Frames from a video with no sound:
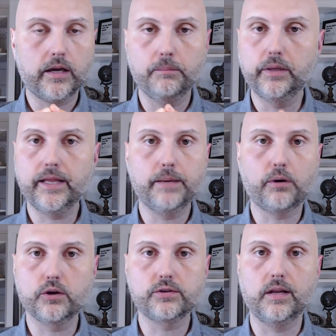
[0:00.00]
completely
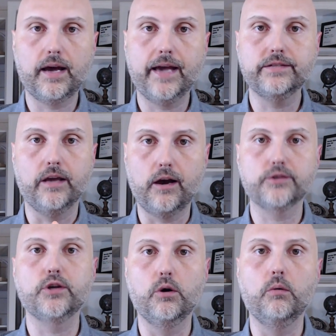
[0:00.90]
personalized and
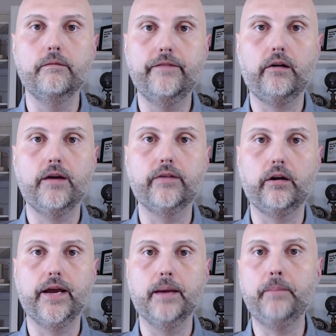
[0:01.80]
also very,
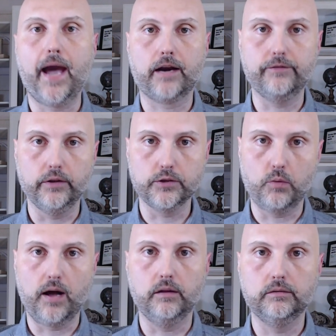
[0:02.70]
very impactful as
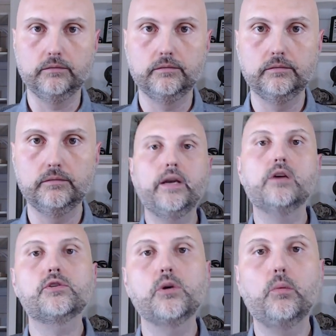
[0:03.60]
well.
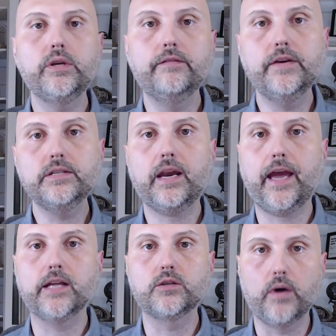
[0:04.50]
So when you visit
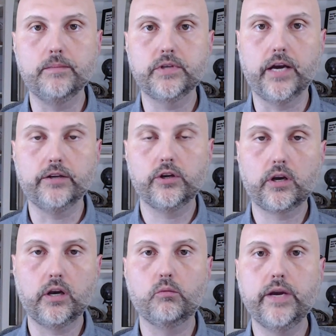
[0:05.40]
Ann's website,
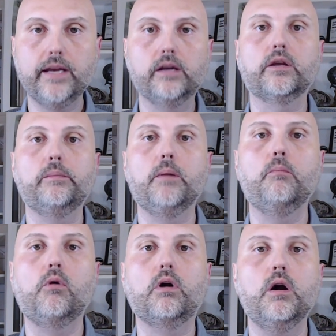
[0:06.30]
you're going to read a little bit
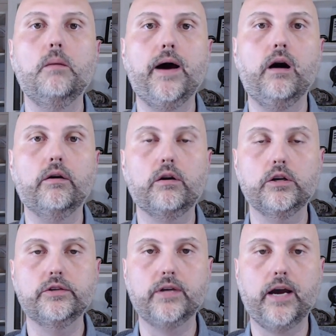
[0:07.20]
more about
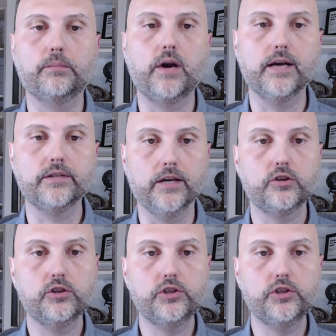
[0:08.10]
her design process.